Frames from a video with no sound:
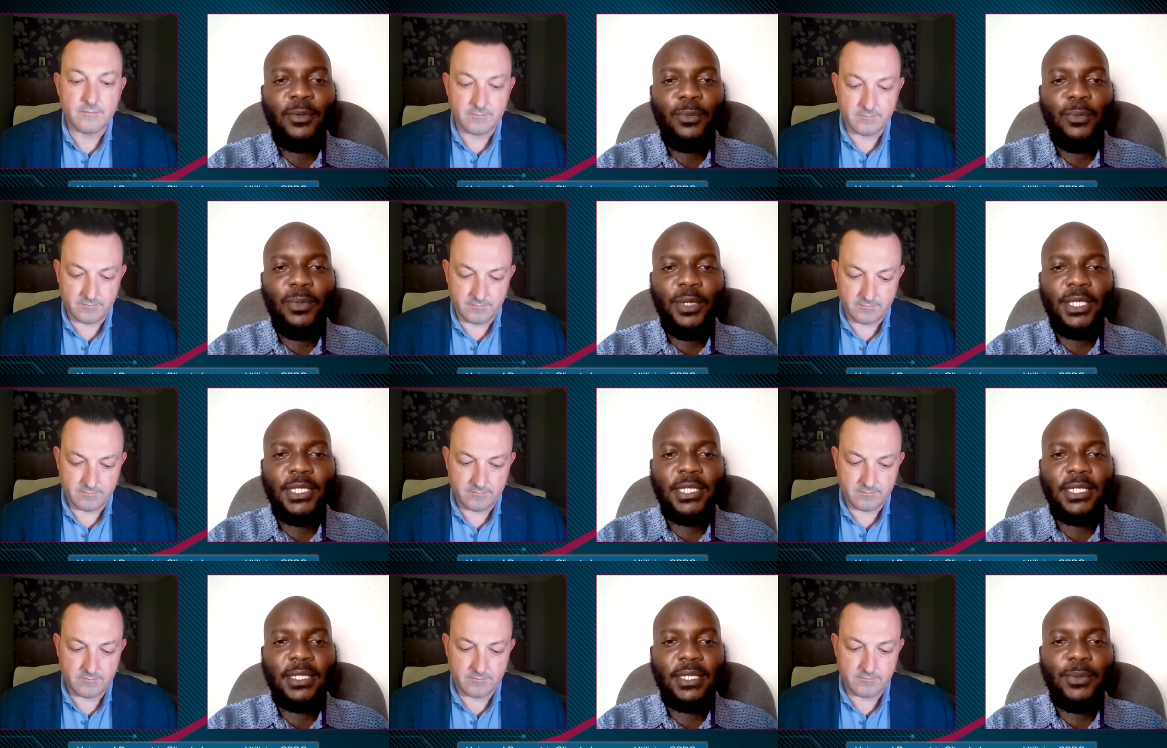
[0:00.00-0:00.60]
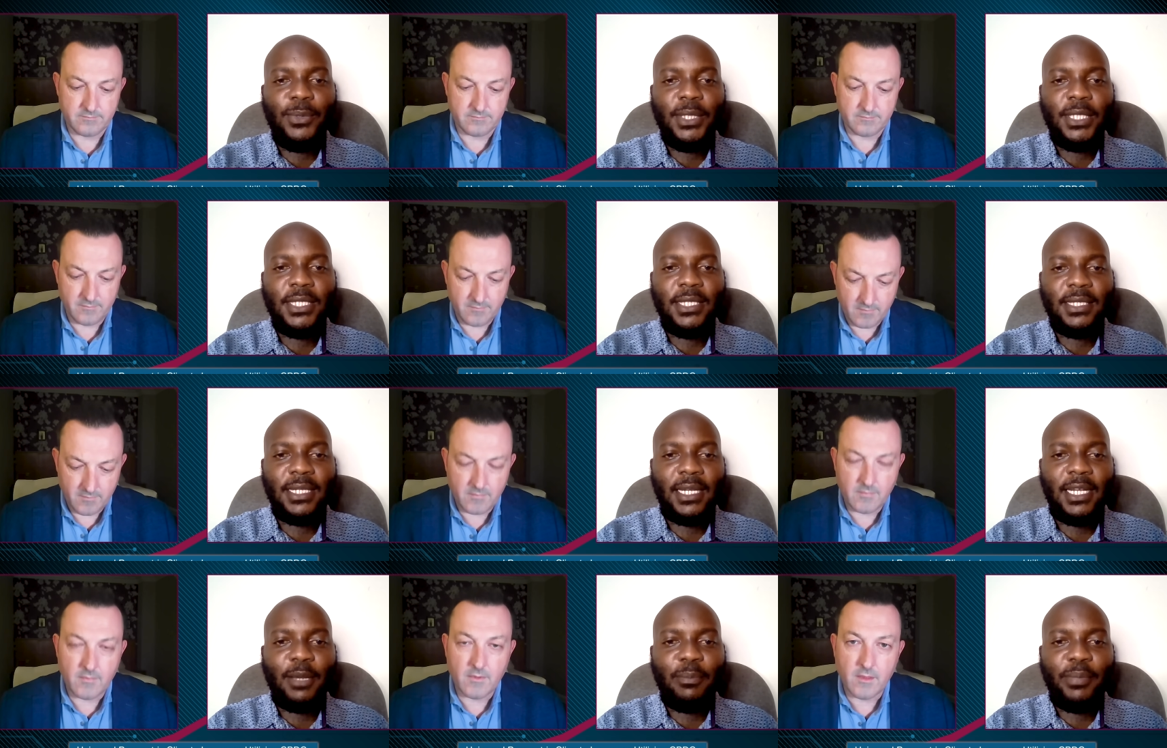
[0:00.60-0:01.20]
Speaker 1: which
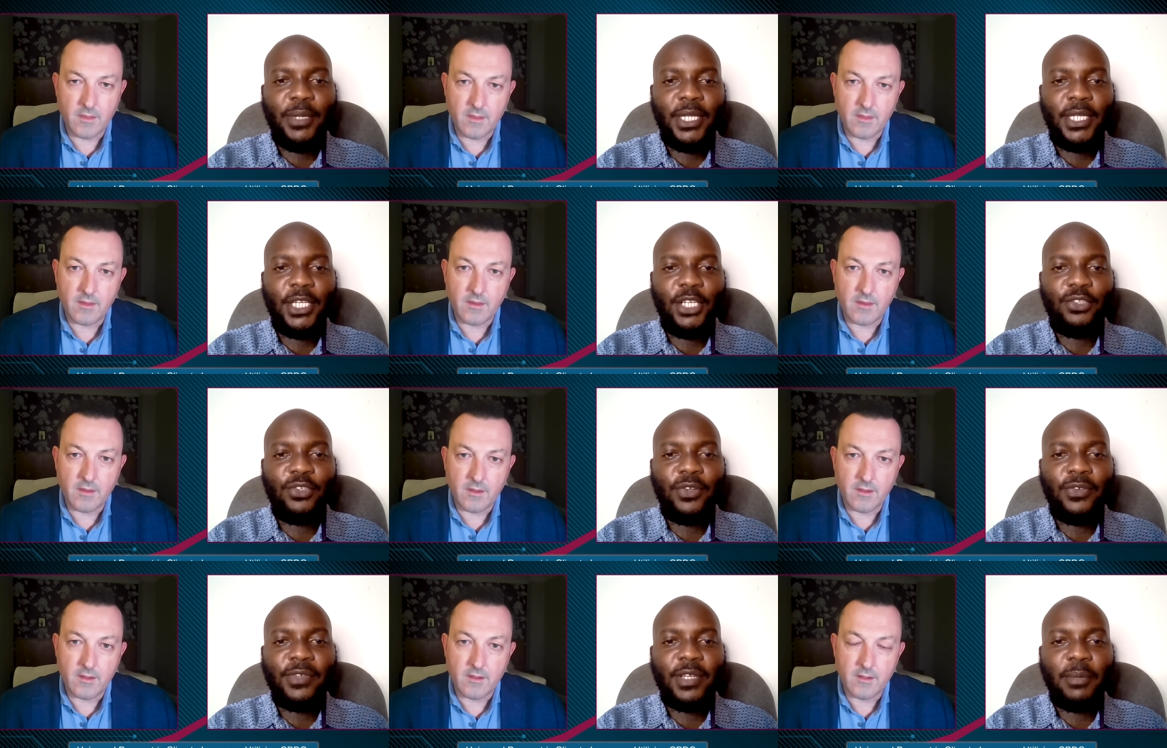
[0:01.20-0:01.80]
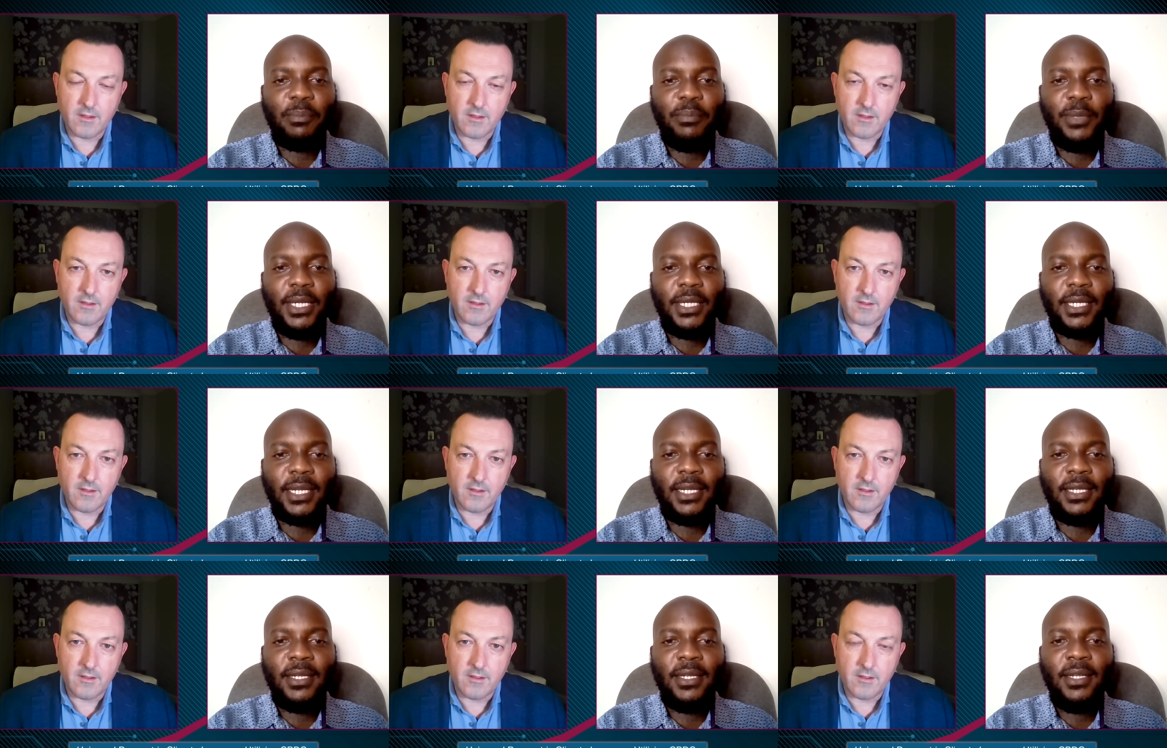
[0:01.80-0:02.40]
is an application
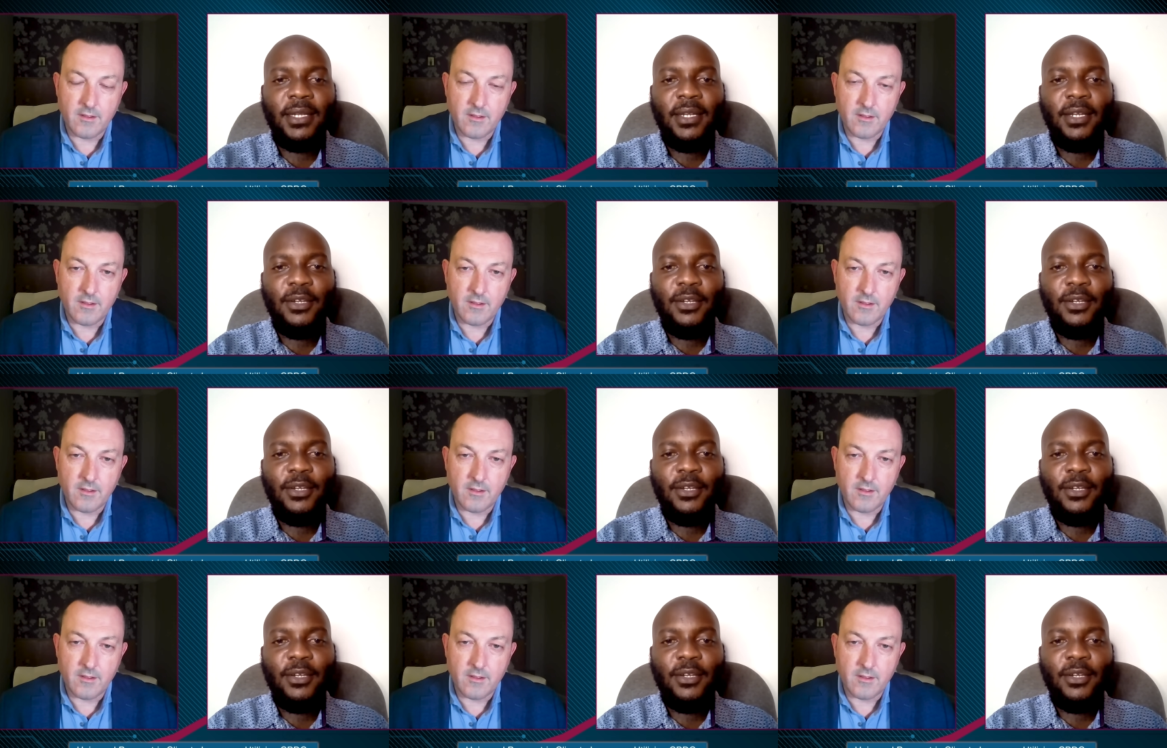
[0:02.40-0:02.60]
submitted